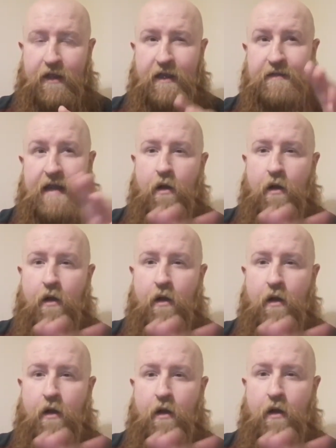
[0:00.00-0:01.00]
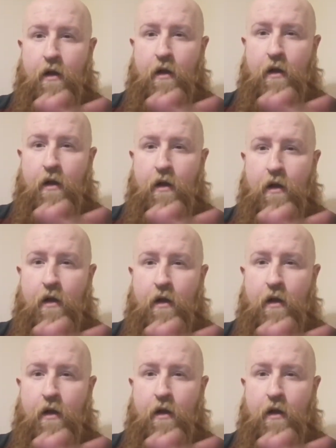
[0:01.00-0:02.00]
He's out of the game now, right?
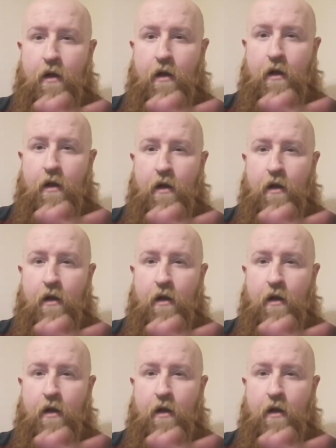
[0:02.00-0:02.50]
And